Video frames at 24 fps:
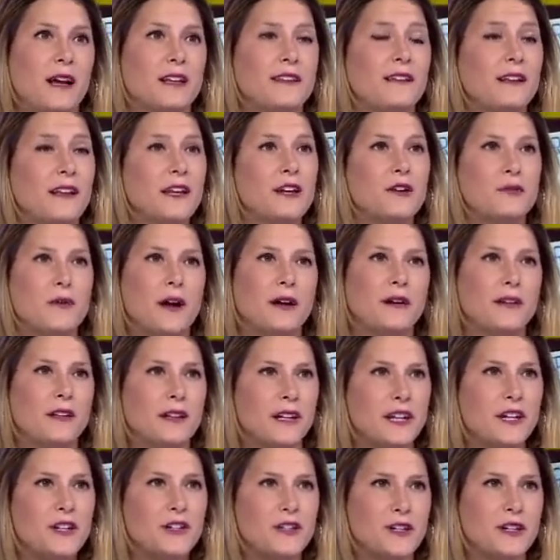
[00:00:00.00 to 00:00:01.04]
deleting
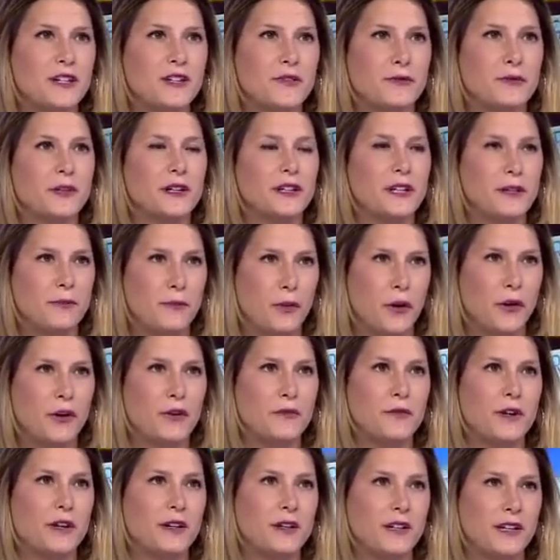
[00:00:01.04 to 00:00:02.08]
regulations, really
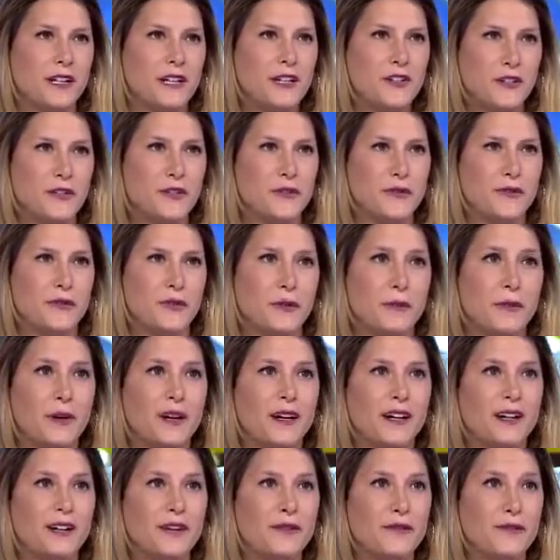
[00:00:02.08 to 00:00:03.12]
important regulations
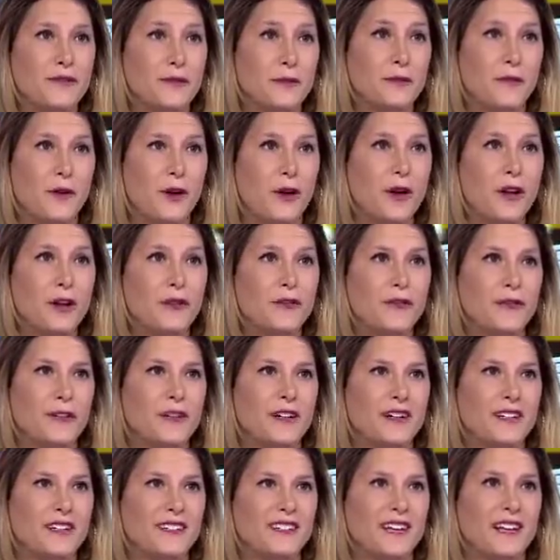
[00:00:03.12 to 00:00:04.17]
from all of
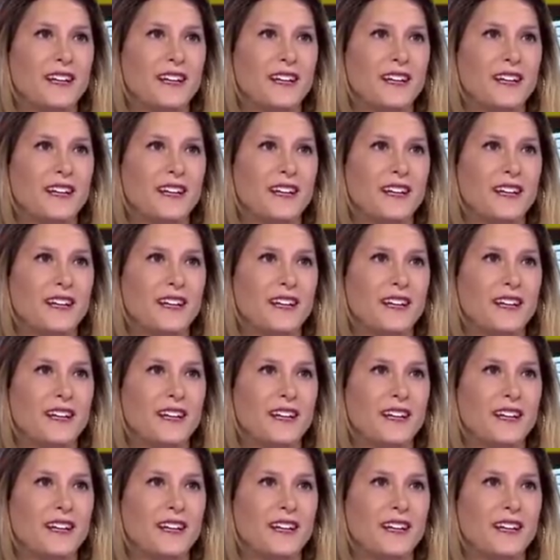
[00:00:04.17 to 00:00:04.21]
the